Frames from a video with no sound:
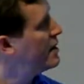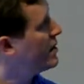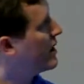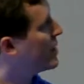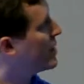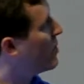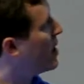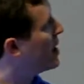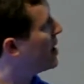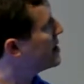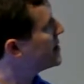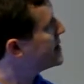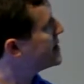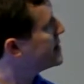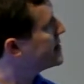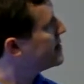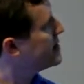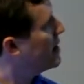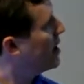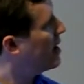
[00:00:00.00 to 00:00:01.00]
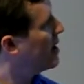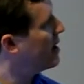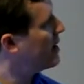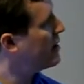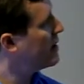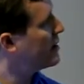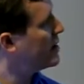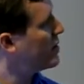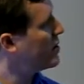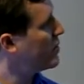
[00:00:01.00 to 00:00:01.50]
Likewise,
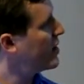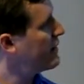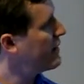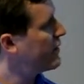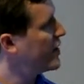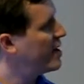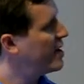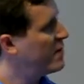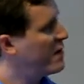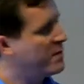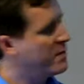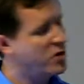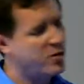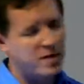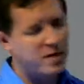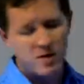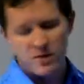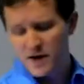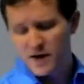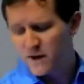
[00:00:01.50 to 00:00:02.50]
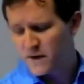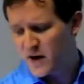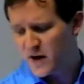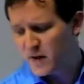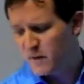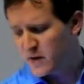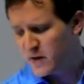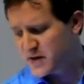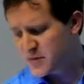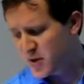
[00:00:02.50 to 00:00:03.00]
uh, you know, we have freedom of movement, we have
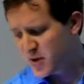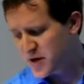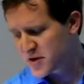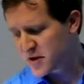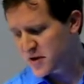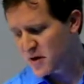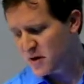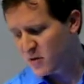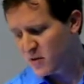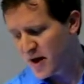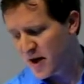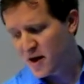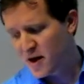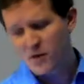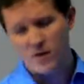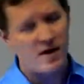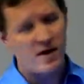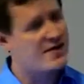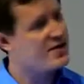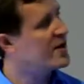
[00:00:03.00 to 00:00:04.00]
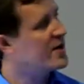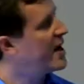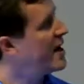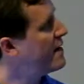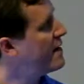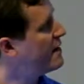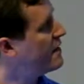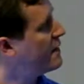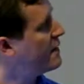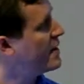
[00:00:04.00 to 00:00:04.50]
freedom of expression, reading. We also
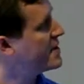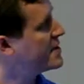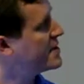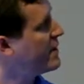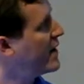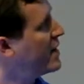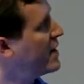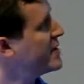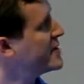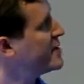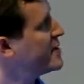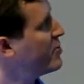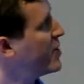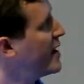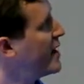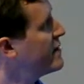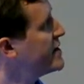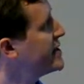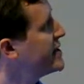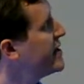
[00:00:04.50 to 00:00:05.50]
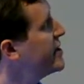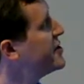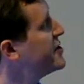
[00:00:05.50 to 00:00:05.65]
have uh, surveillance and privacy